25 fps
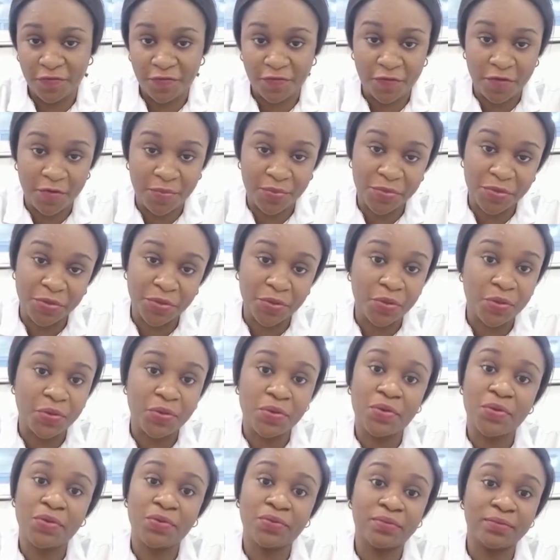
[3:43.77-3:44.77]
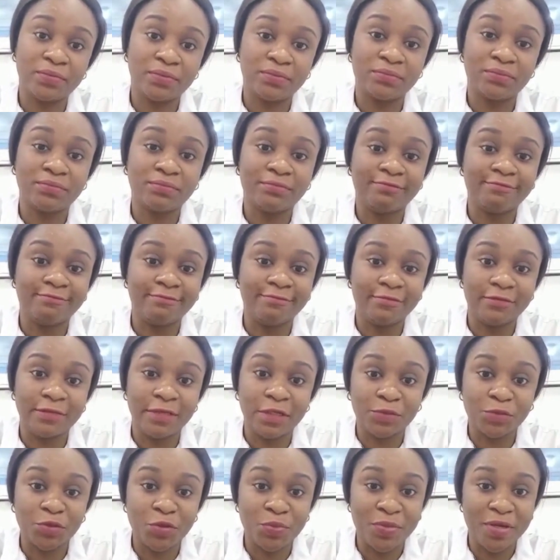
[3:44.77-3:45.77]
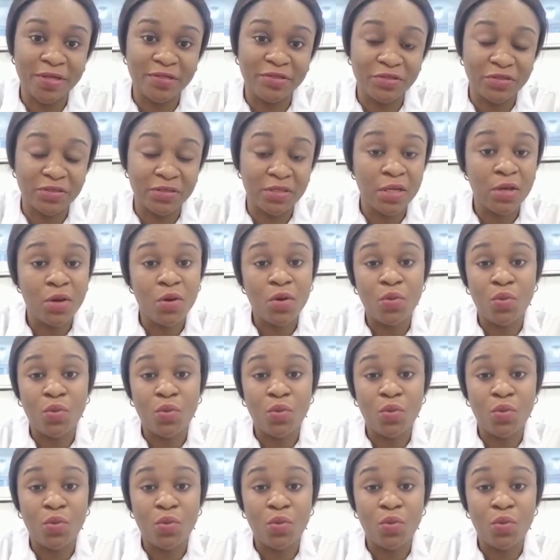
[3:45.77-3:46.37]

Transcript: from your optometrist.